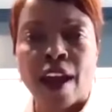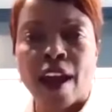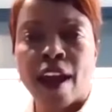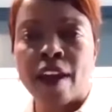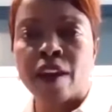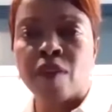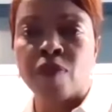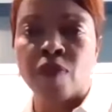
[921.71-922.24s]

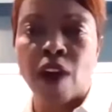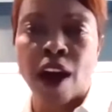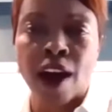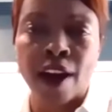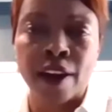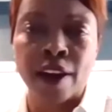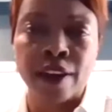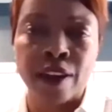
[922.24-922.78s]
And if
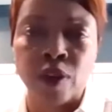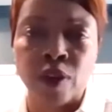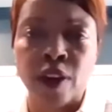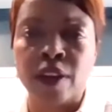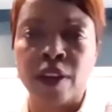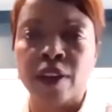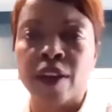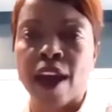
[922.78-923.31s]
I can
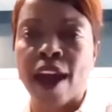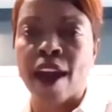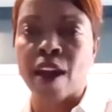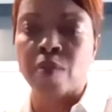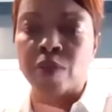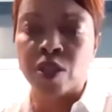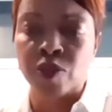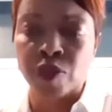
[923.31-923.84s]
create an
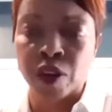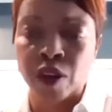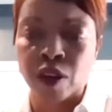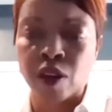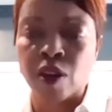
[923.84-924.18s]
atmosphere,